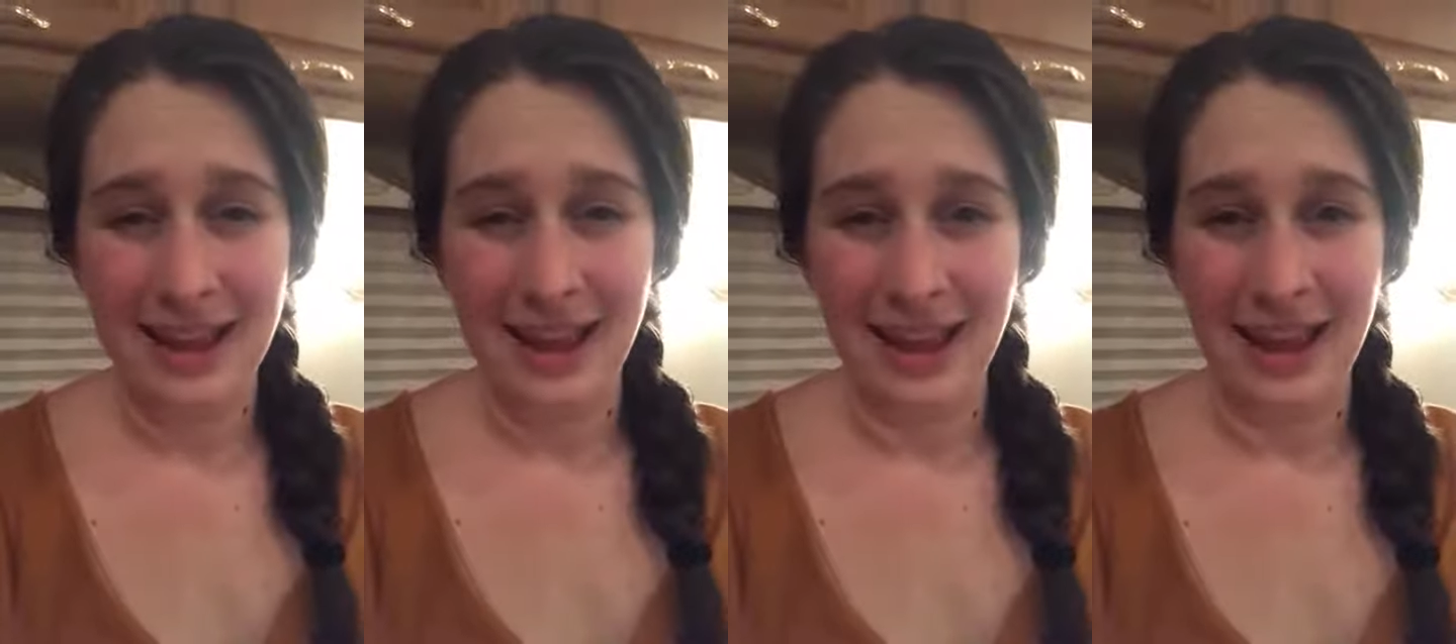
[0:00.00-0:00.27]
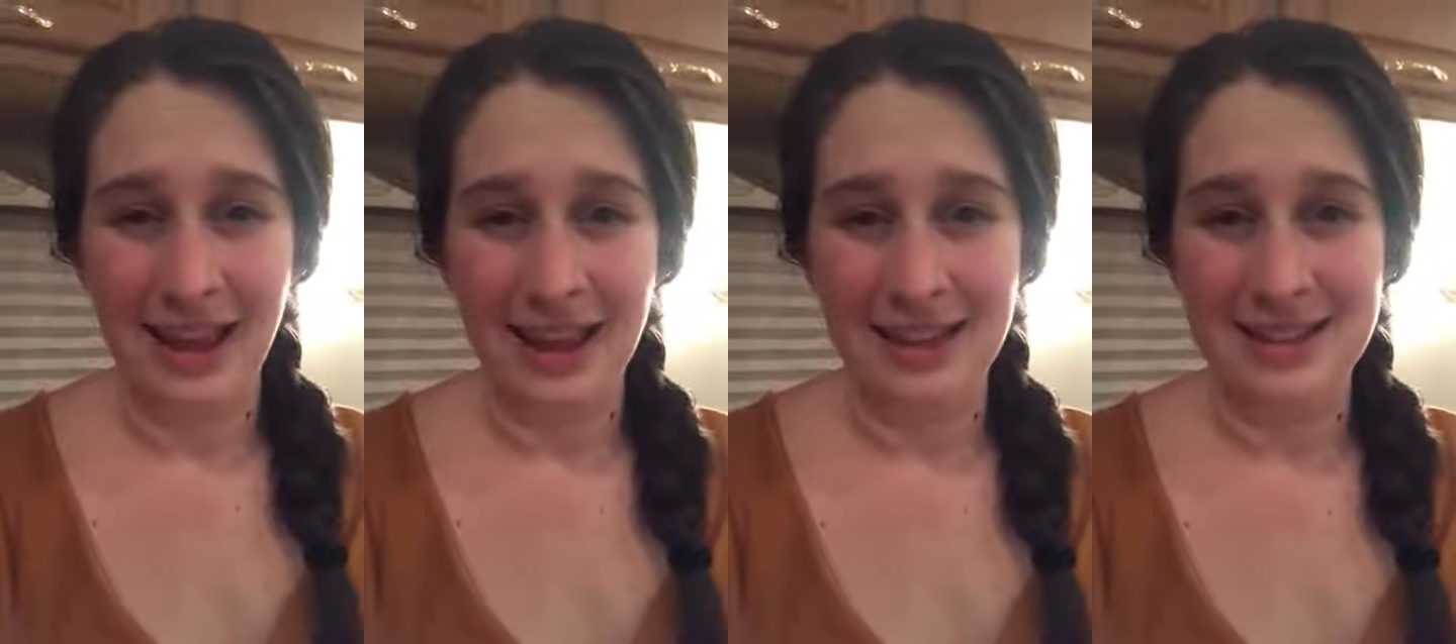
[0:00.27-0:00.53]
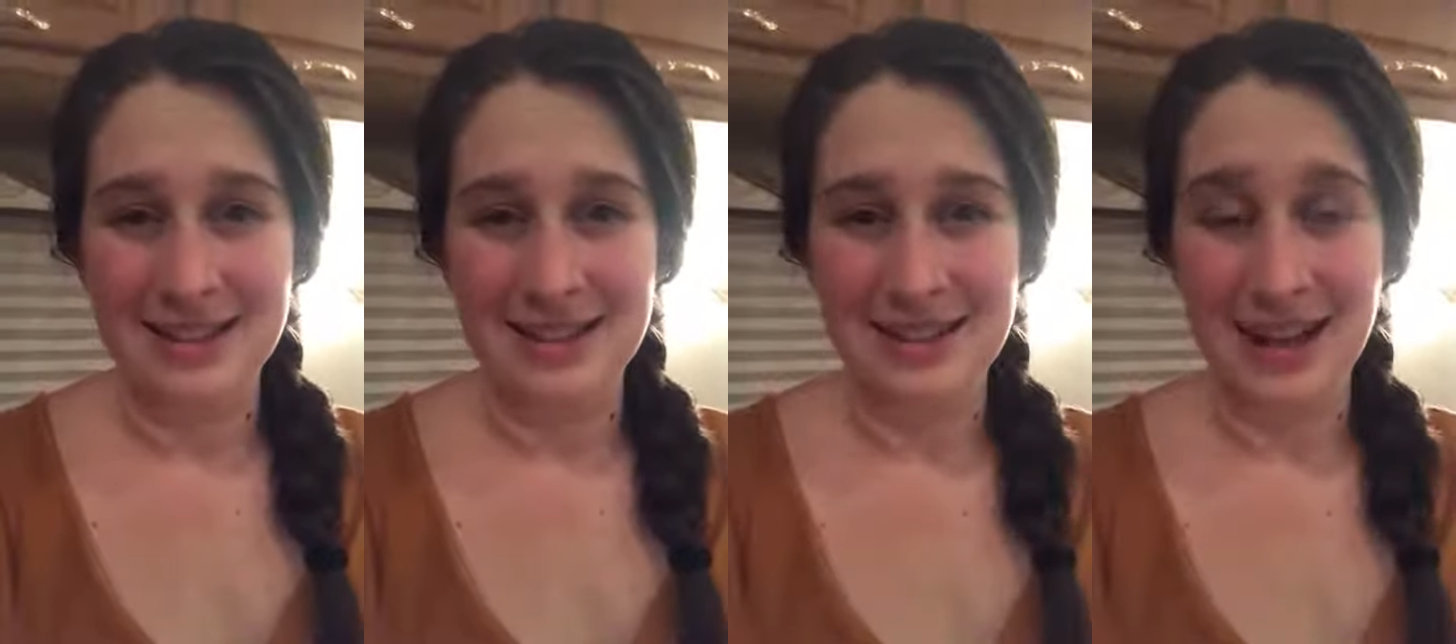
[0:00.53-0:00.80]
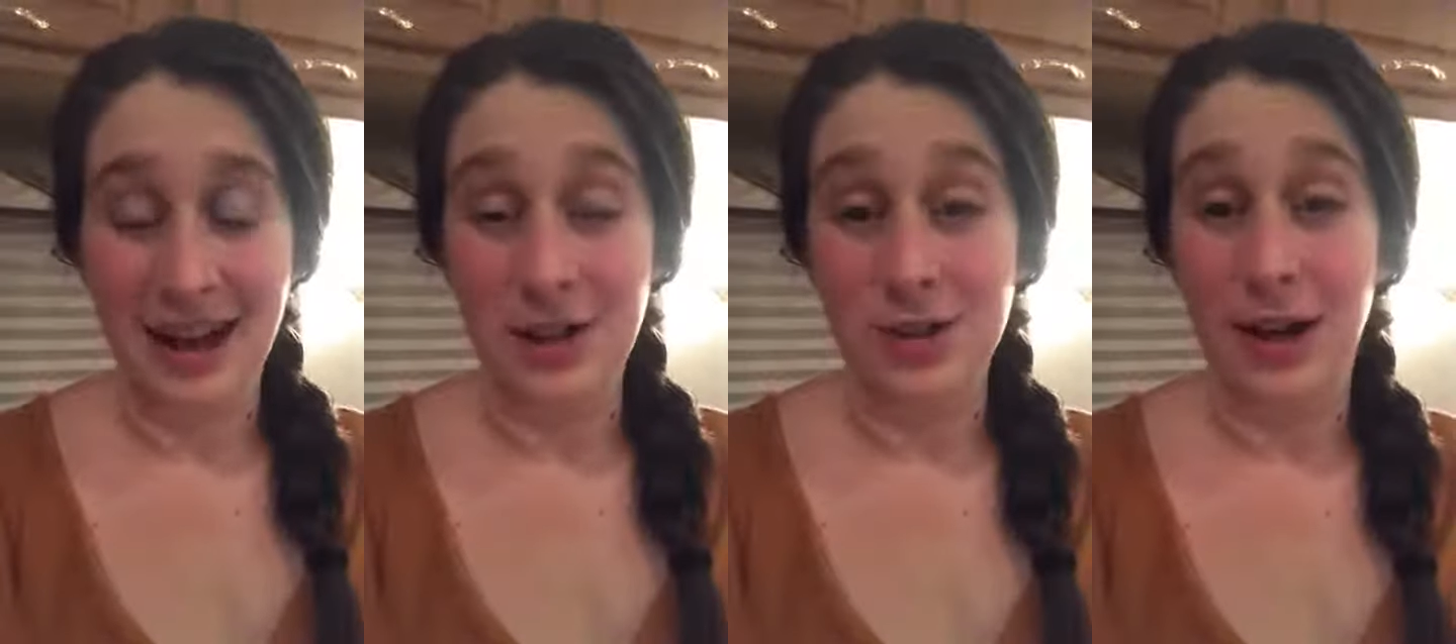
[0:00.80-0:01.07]
And
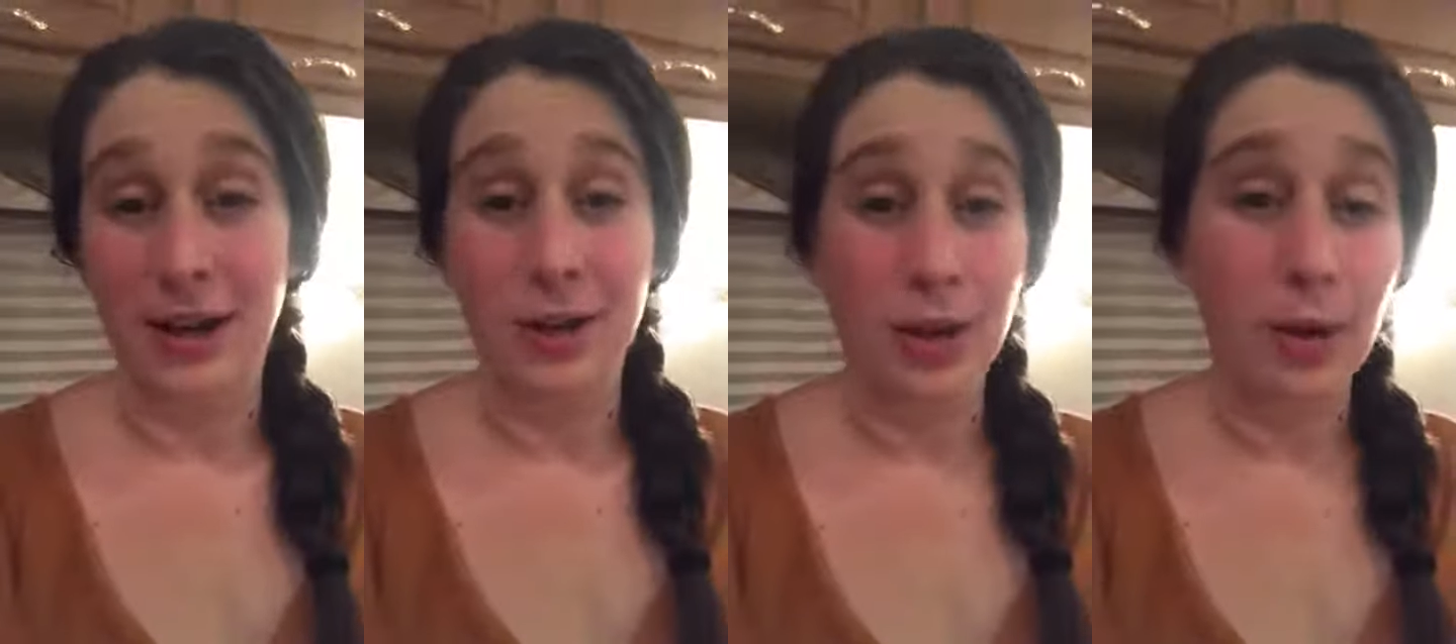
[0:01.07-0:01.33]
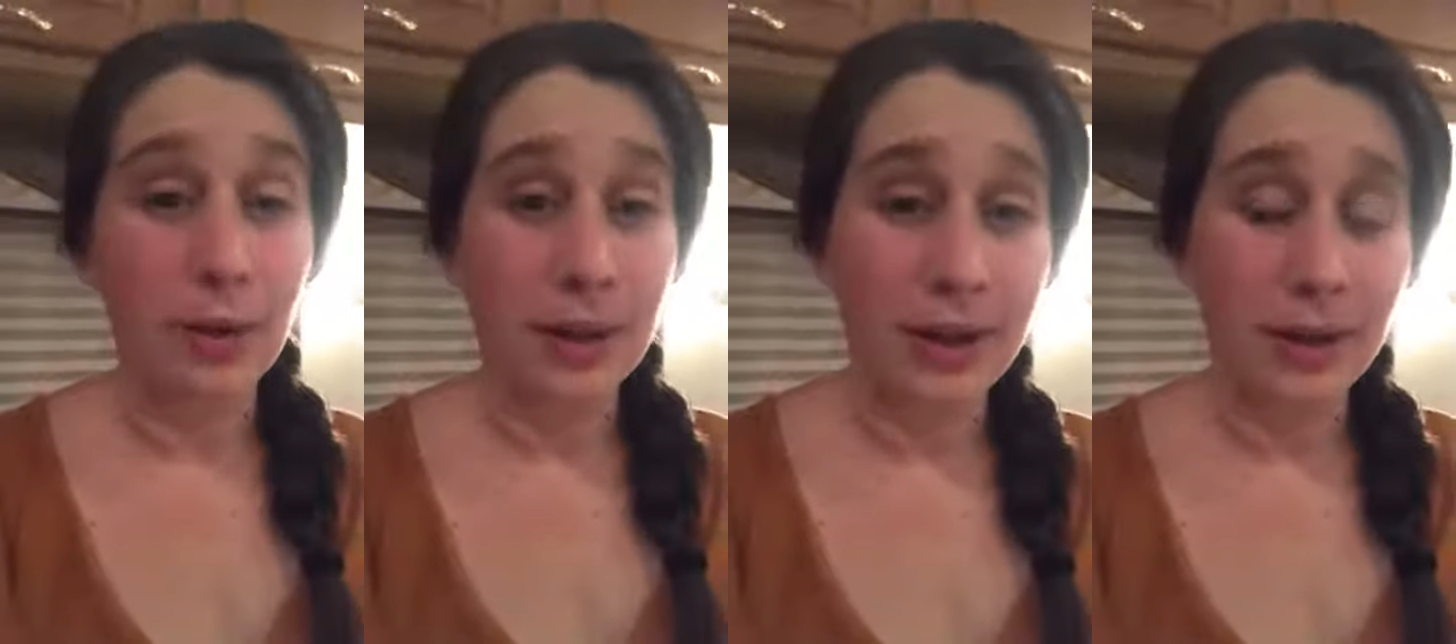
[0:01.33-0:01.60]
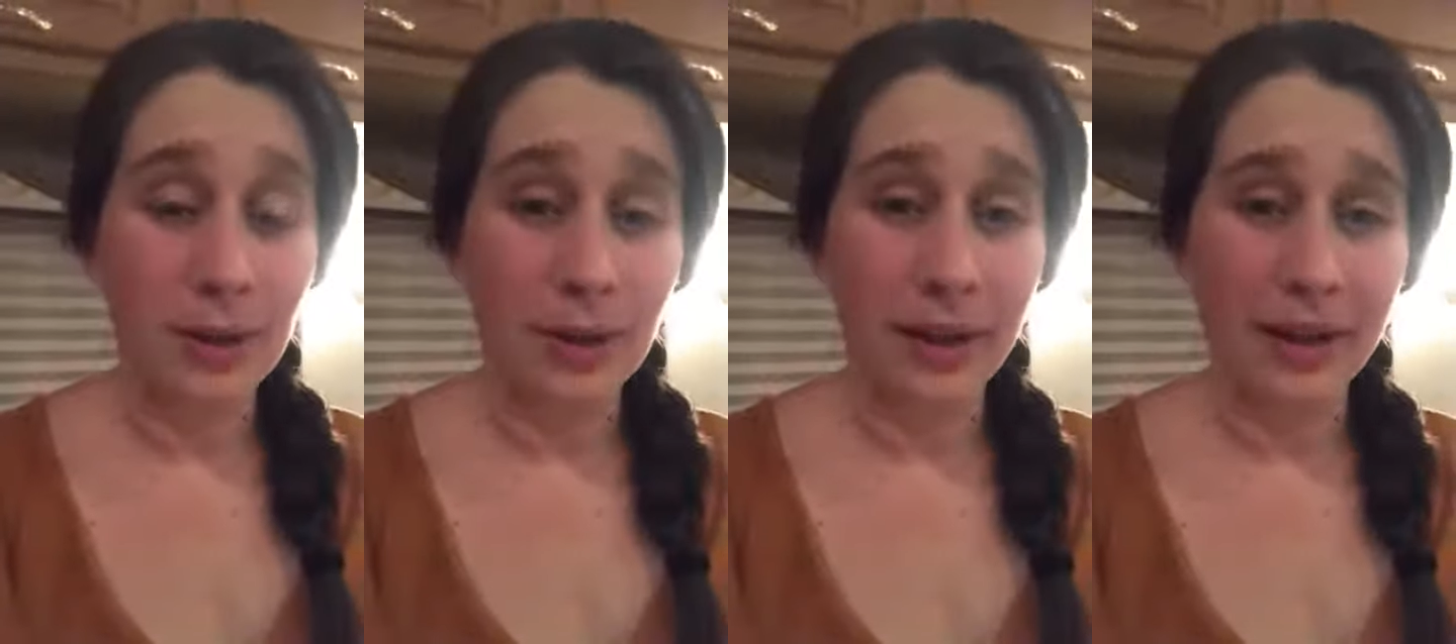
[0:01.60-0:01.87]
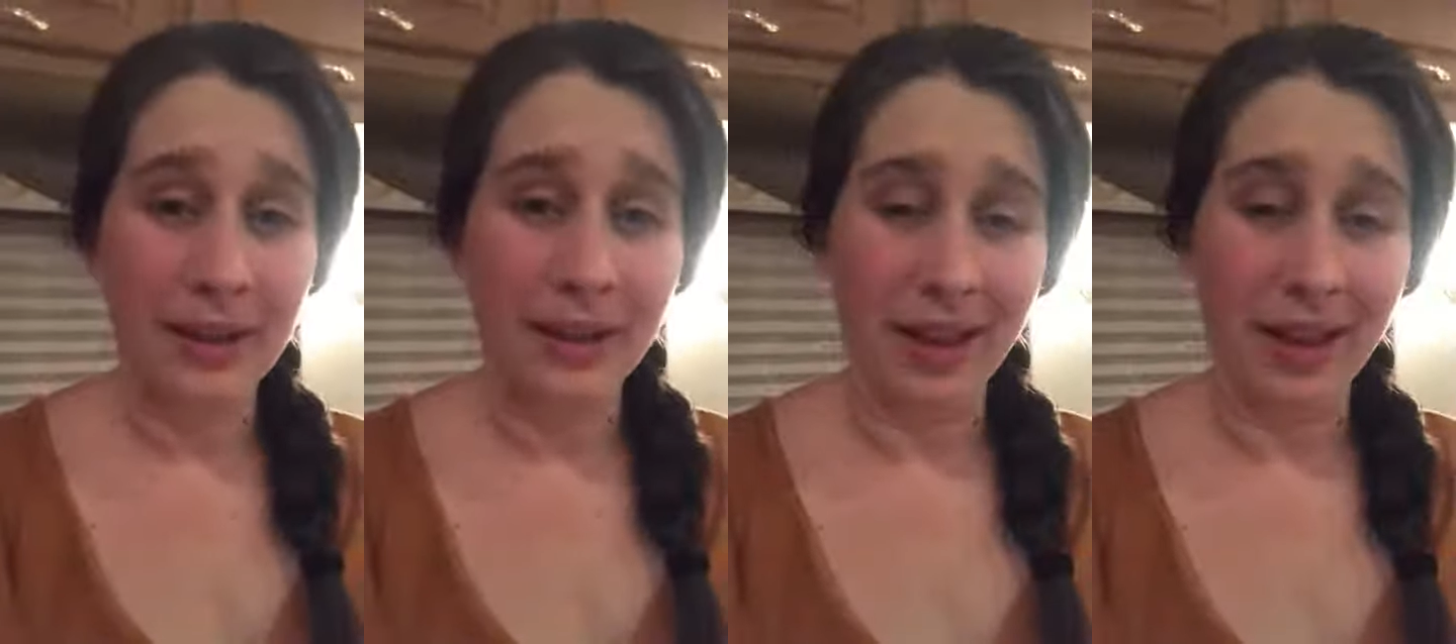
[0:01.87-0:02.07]
I tried coconut oil